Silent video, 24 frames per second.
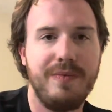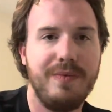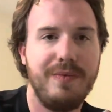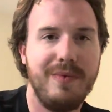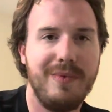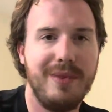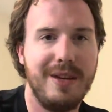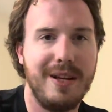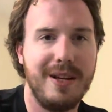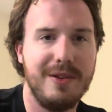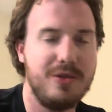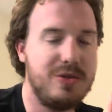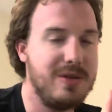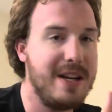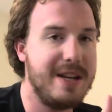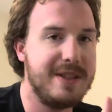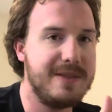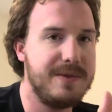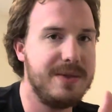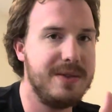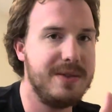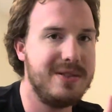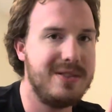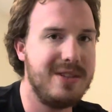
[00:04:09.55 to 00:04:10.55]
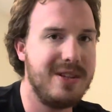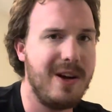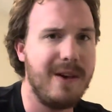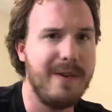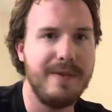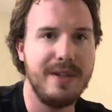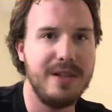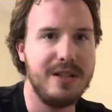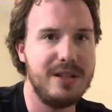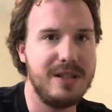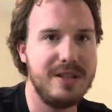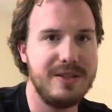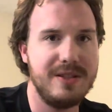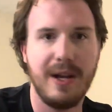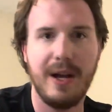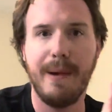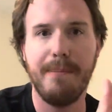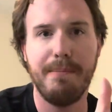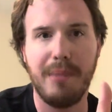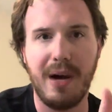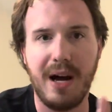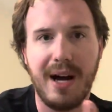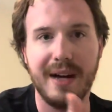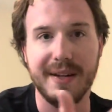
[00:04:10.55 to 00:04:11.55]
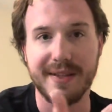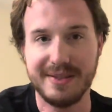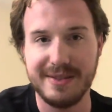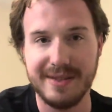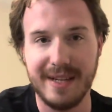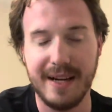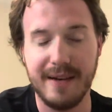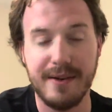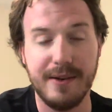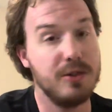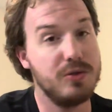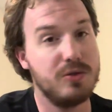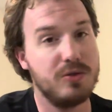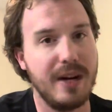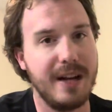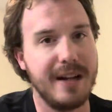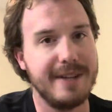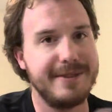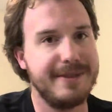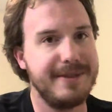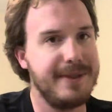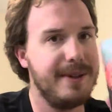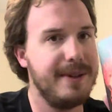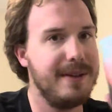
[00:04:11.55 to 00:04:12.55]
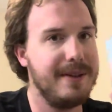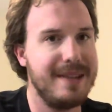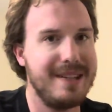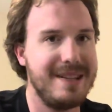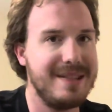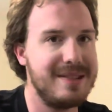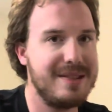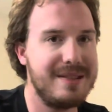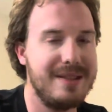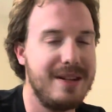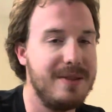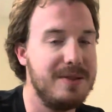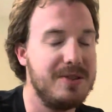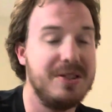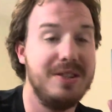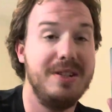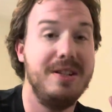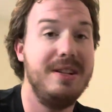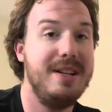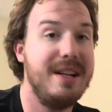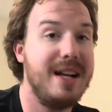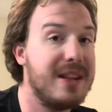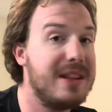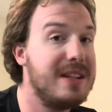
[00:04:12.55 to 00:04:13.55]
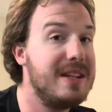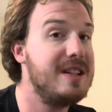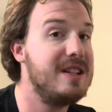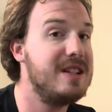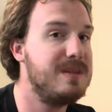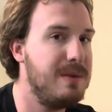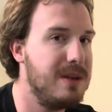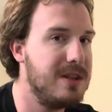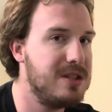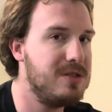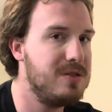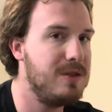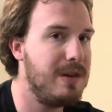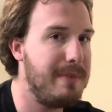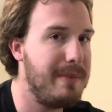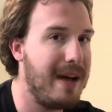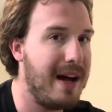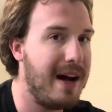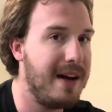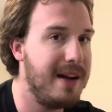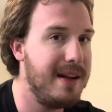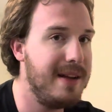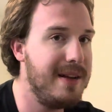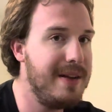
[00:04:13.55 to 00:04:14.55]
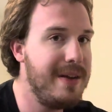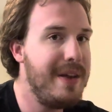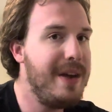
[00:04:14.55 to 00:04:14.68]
the transfer itself, is just a box standard transfer. There's nothing special about it.